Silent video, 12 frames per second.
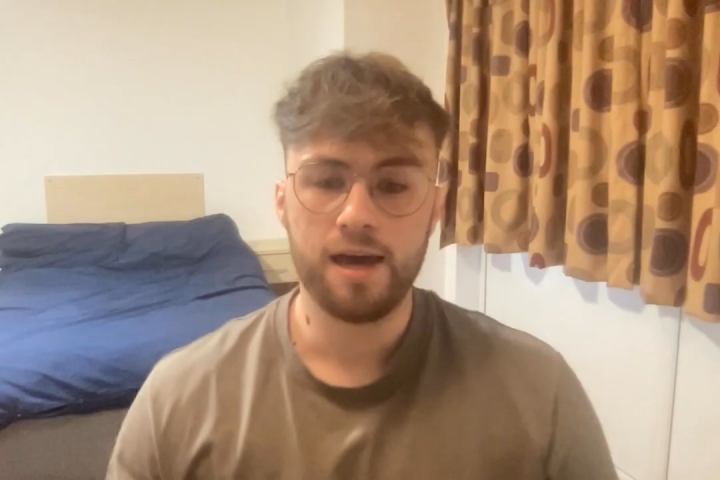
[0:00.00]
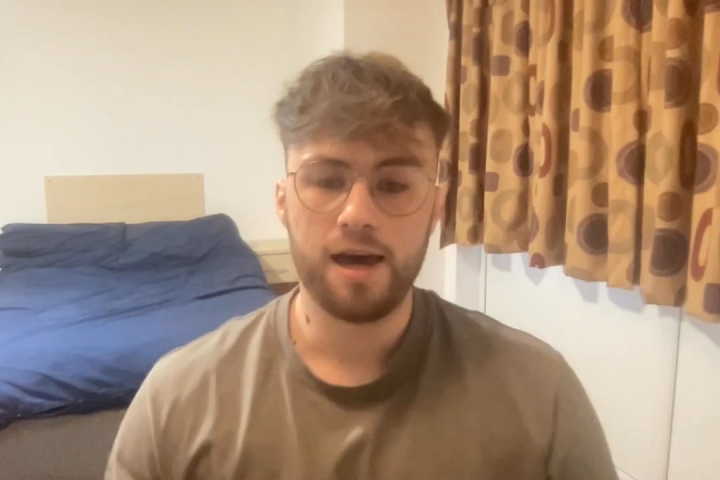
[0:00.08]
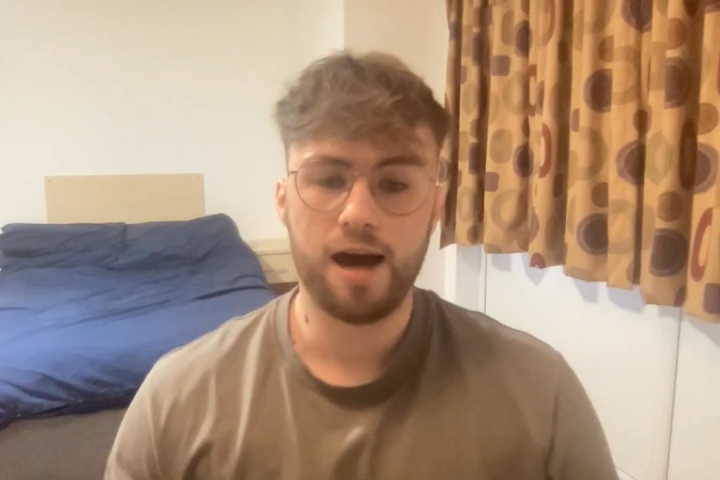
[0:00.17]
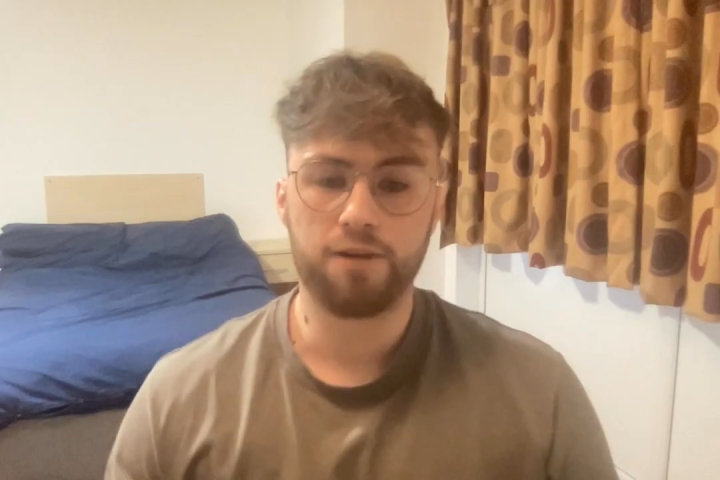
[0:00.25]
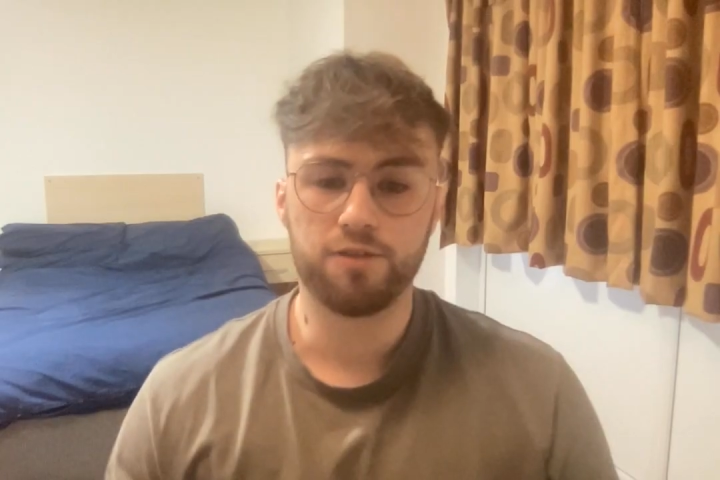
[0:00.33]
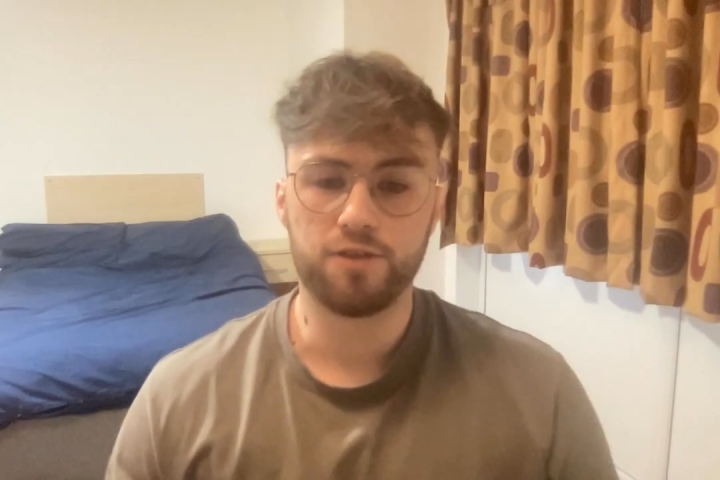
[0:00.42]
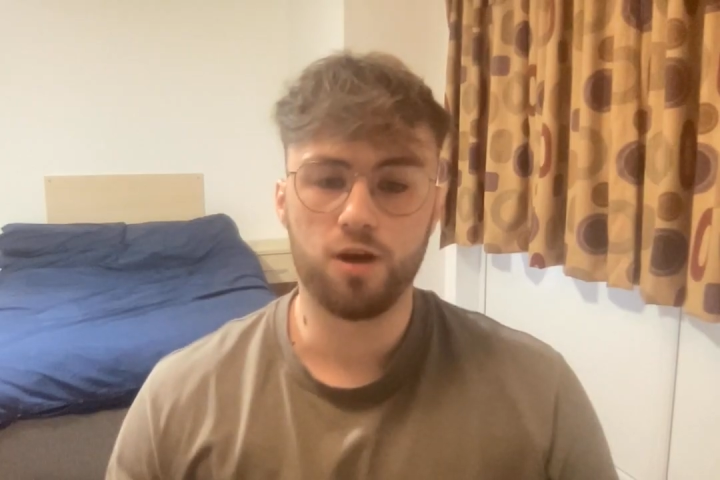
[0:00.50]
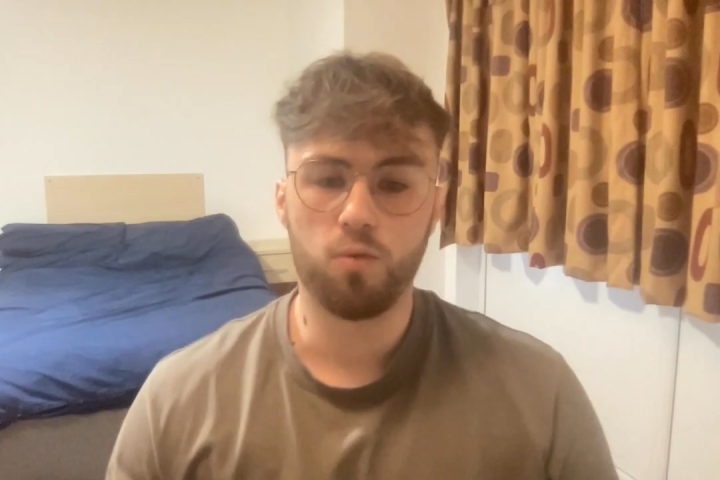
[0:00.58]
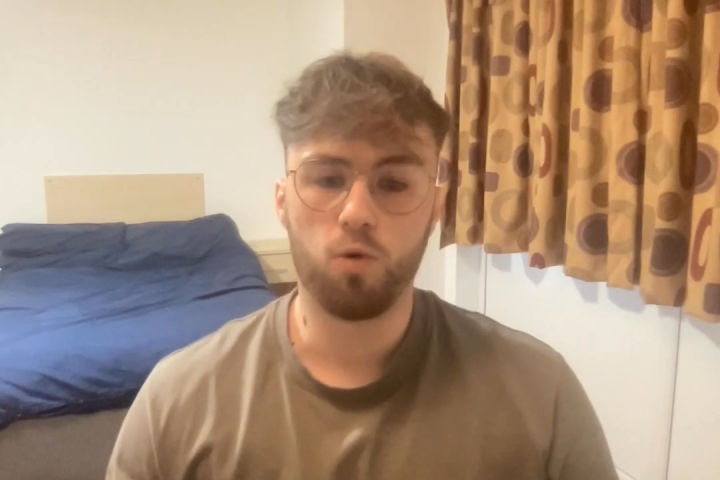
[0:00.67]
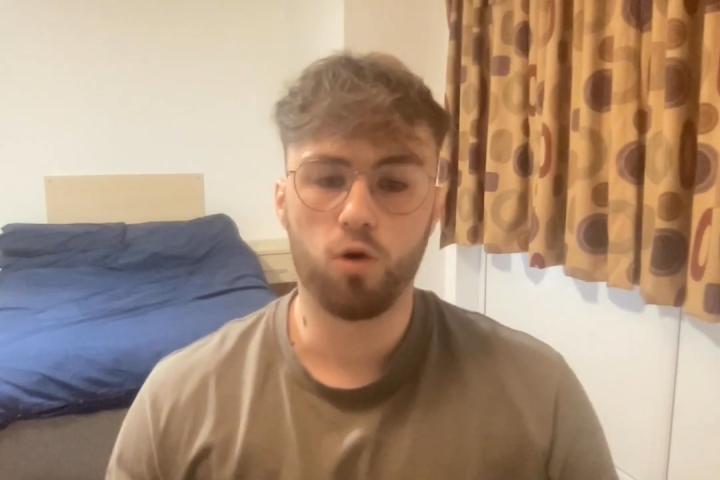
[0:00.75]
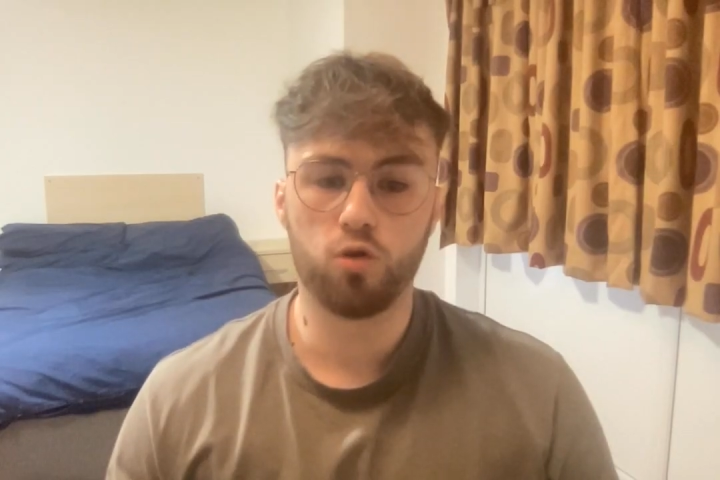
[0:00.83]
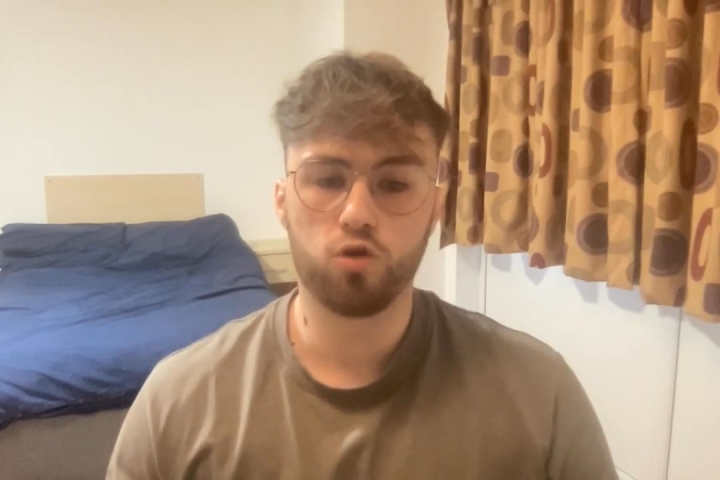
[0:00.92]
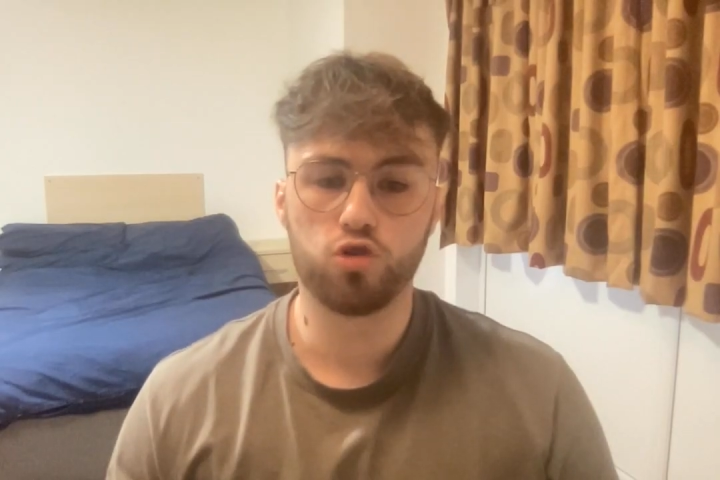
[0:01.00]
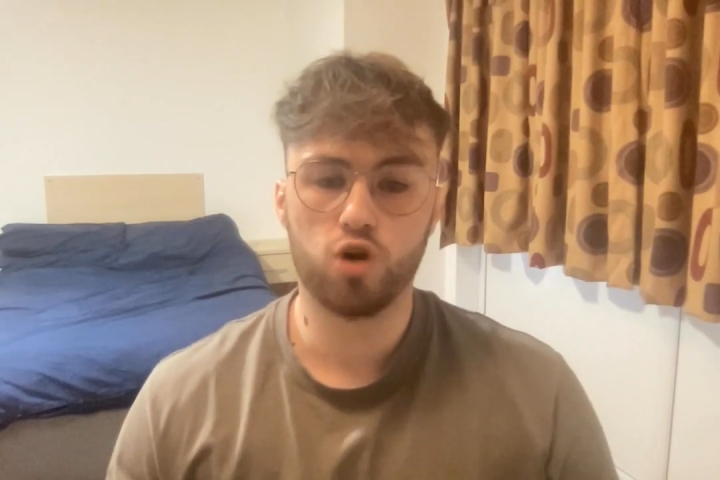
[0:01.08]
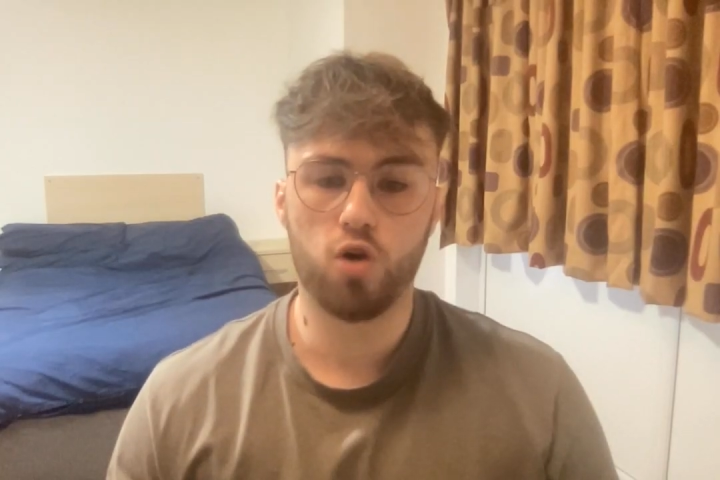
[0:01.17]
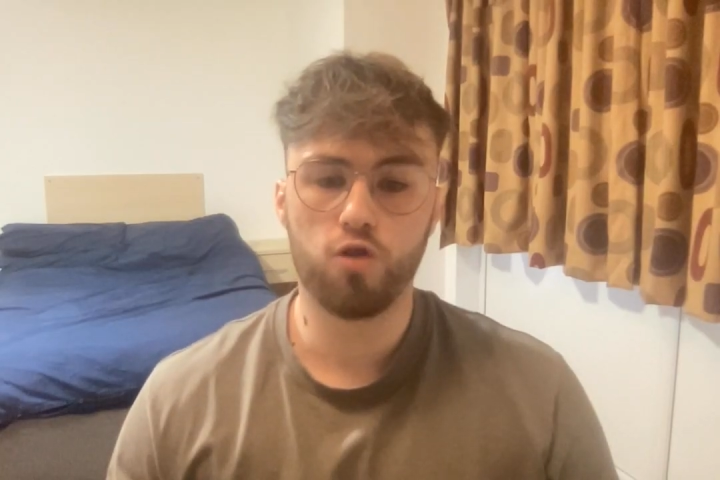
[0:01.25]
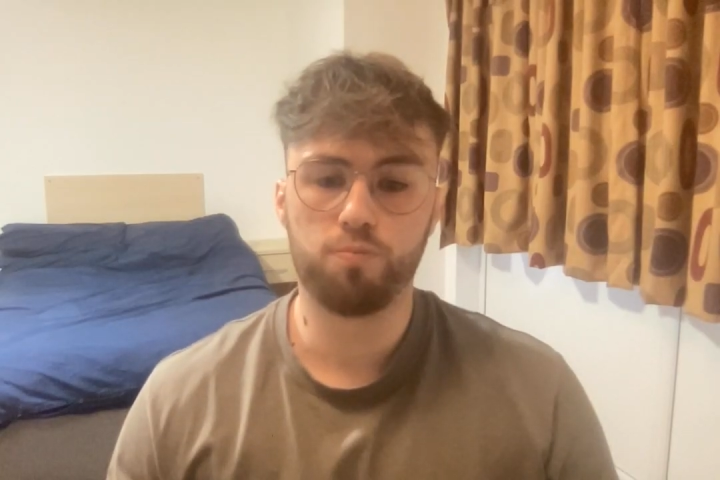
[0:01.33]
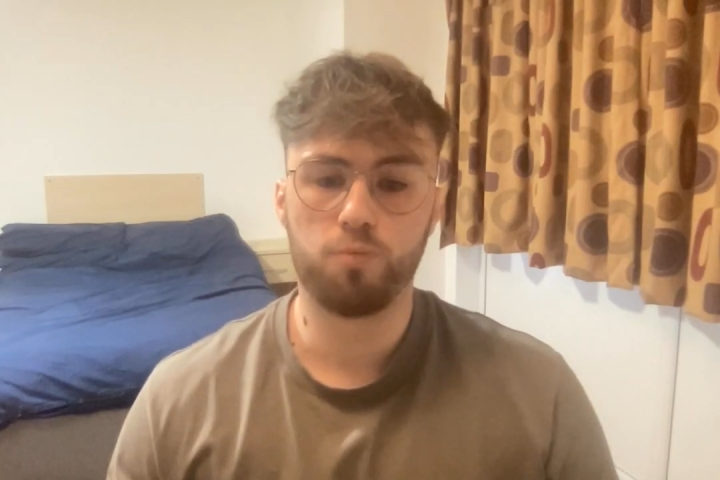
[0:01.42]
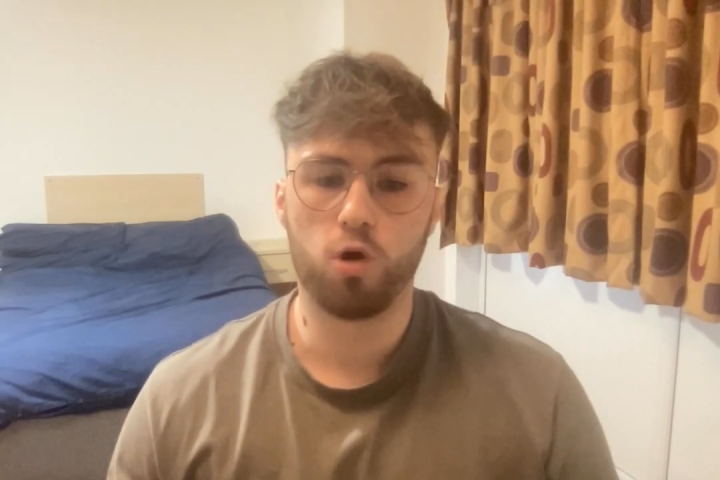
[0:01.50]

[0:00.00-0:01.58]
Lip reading: After their 1-1 draw with